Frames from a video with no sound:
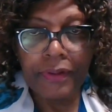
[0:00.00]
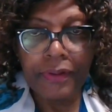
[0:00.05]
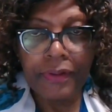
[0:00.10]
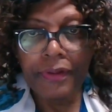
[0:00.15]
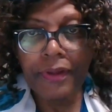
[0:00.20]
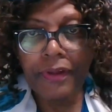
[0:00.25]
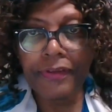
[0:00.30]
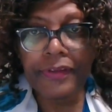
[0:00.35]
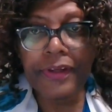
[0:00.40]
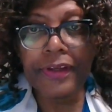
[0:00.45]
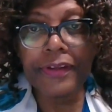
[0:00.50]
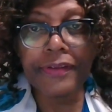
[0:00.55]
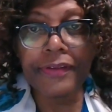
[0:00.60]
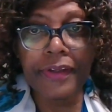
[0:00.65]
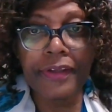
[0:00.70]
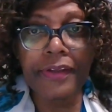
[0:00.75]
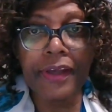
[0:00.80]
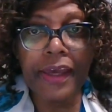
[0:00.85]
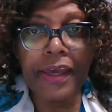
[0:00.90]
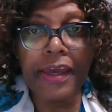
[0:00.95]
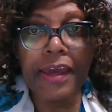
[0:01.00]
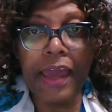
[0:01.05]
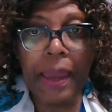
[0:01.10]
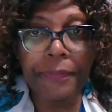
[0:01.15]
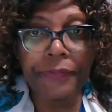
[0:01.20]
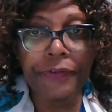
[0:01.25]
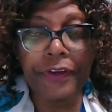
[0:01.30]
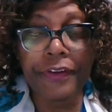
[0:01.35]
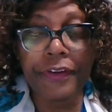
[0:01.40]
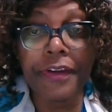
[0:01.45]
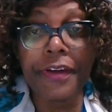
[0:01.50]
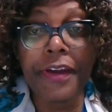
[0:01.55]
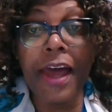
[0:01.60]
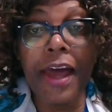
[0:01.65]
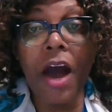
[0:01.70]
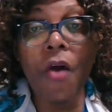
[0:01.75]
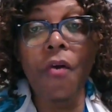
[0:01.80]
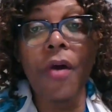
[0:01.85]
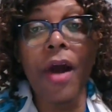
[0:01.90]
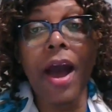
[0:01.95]
the 60-day Game Changer.
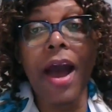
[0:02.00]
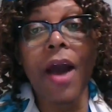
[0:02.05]
Now